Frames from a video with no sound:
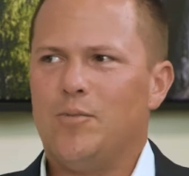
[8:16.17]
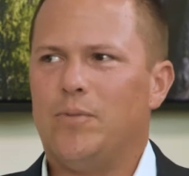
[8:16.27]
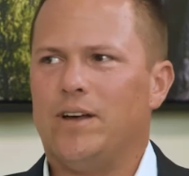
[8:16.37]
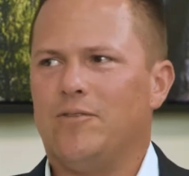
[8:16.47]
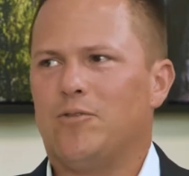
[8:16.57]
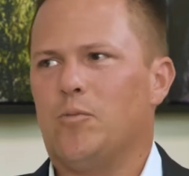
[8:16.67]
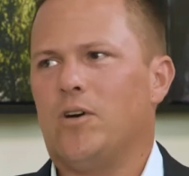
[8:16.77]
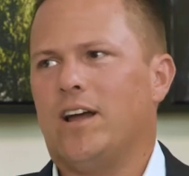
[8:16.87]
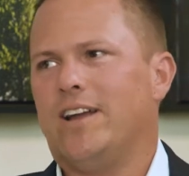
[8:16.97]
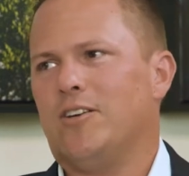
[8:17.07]
But from
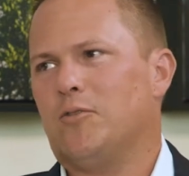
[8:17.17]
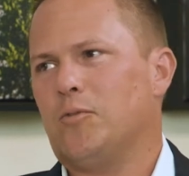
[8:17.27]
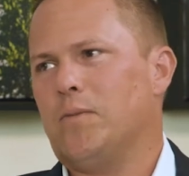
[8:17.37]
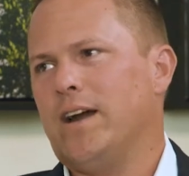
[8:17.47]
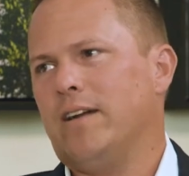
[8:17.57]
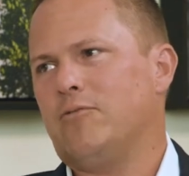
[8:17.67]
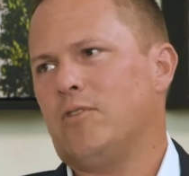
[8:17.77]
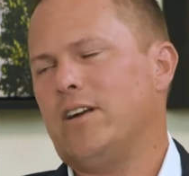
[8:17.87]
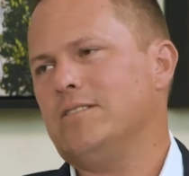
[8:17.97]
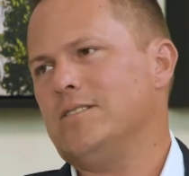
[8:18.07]
what I hear from my
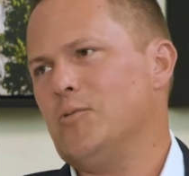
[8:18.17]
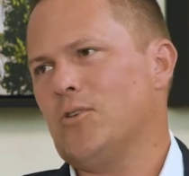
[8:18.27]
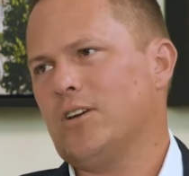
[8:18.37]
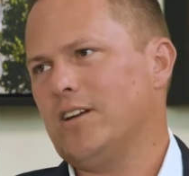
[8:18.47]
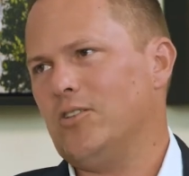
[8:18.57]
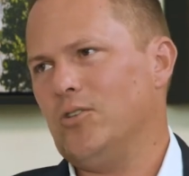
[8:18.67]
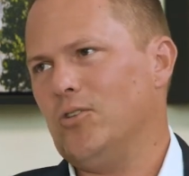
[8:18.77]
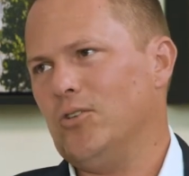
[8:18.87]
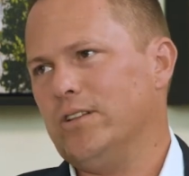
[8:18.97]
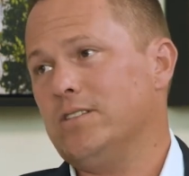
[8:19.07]
friends that work at
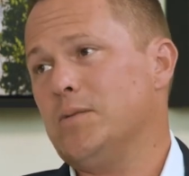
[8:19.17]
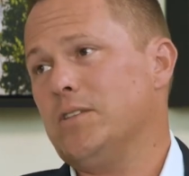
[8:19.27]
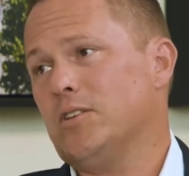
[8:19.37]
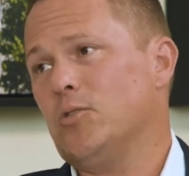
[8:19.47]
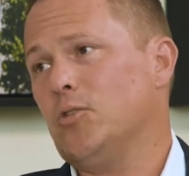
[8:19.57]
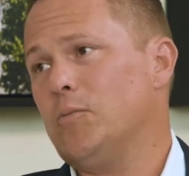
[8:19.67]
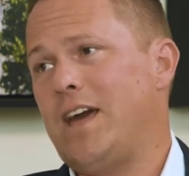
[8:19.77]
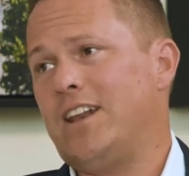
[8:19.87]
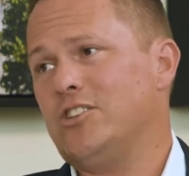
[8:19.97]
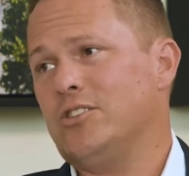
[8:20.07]
Google and some of the Google
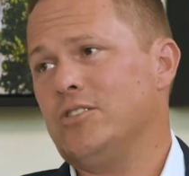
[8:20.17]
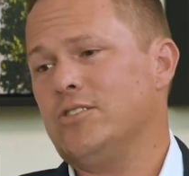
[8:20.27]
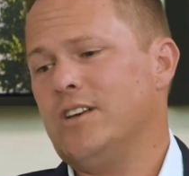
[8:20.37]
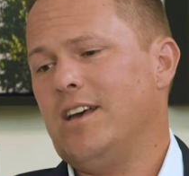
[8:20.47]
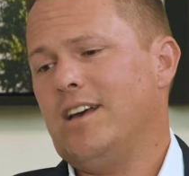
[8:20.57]
managers,